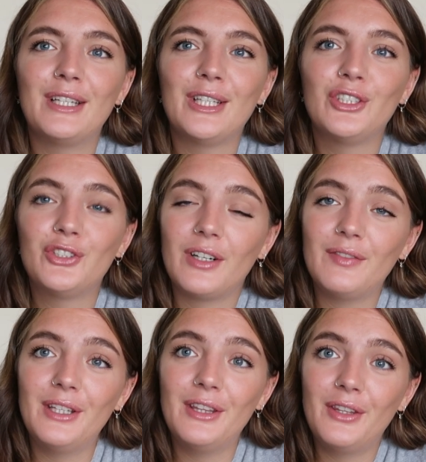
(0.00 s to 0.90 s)
been
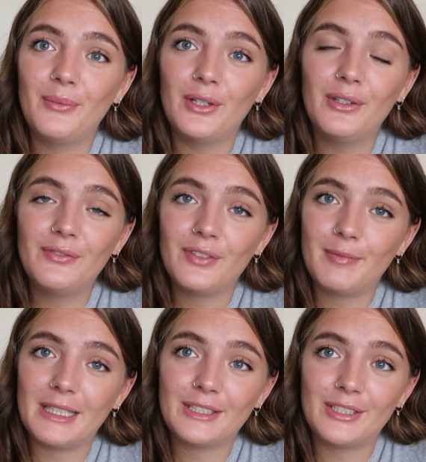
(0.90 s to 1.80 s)
traveling the world for the
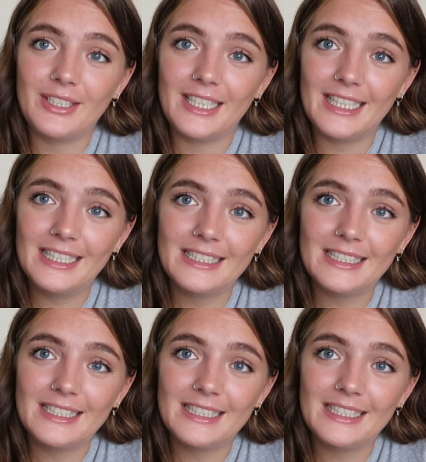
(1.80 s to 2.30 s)
past 2 years.